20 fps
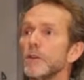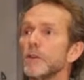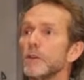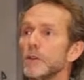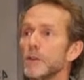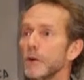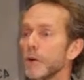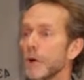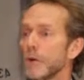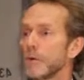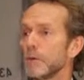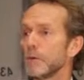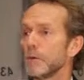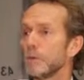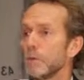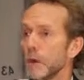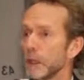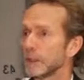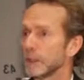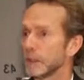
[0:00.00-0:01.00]
Euro
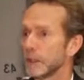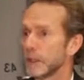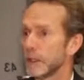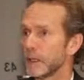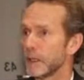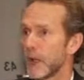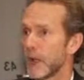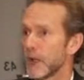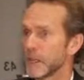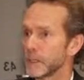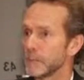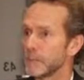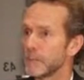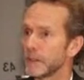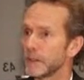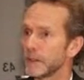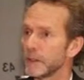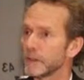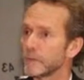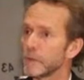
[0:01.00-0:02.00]
model has
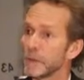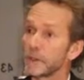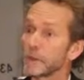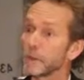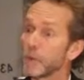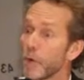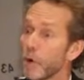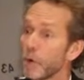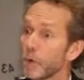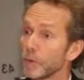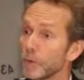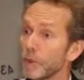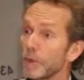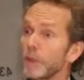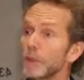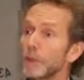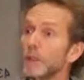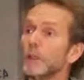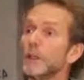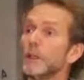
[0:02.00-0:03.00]
been redrawn
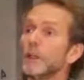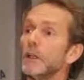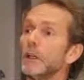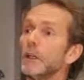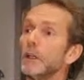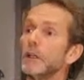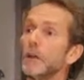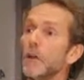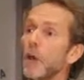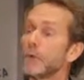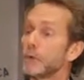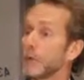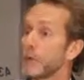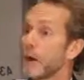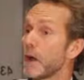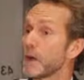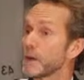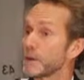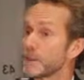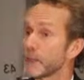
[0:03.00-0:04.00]
over the
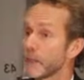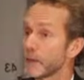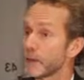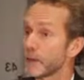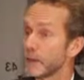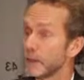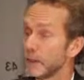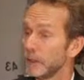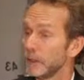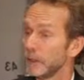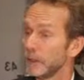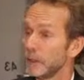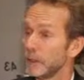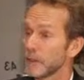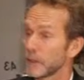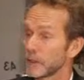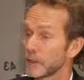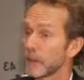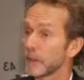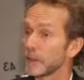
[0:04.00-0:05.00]
past year.
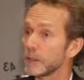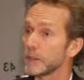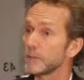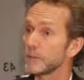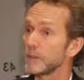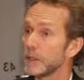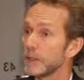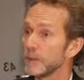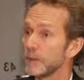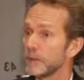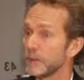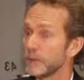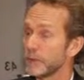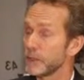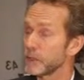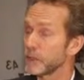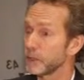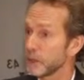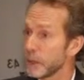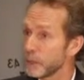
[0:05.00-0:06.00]
It started with a
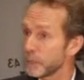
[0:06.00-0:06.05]
fiscal